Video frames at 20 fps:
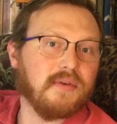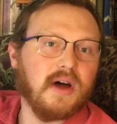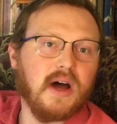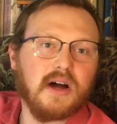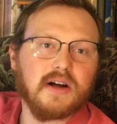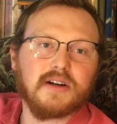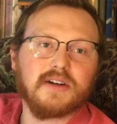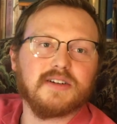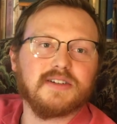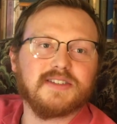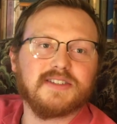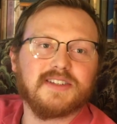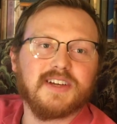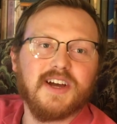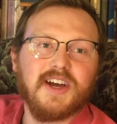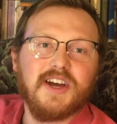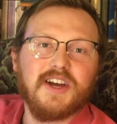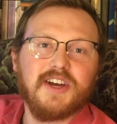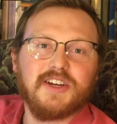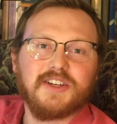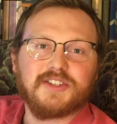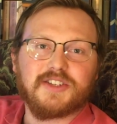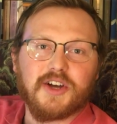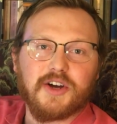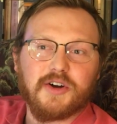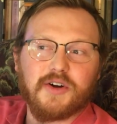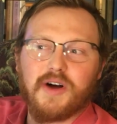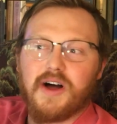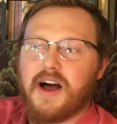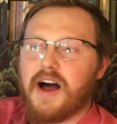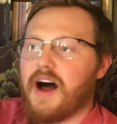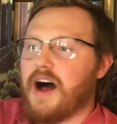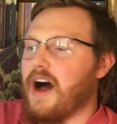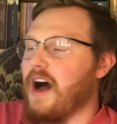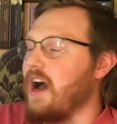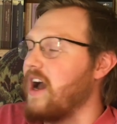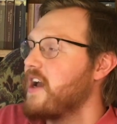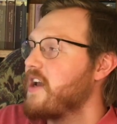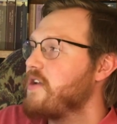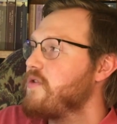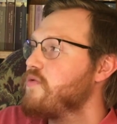huggers. So I